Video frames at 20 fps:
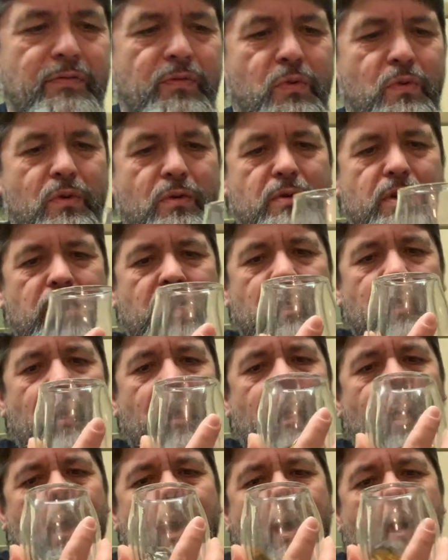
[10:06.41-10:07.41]
of awkward.
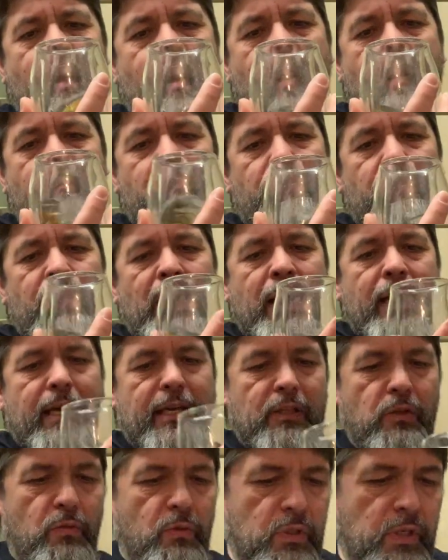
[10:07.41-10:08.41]
Um,
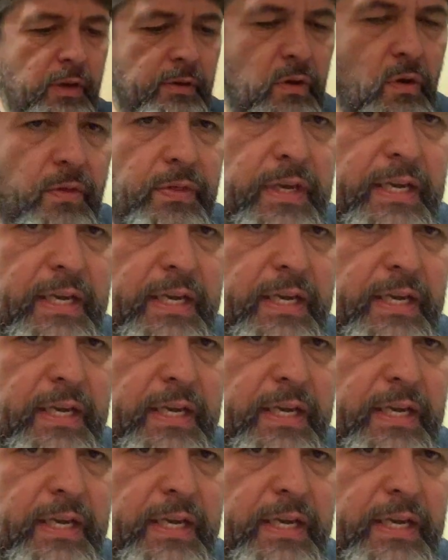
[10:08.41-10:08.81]
it's also got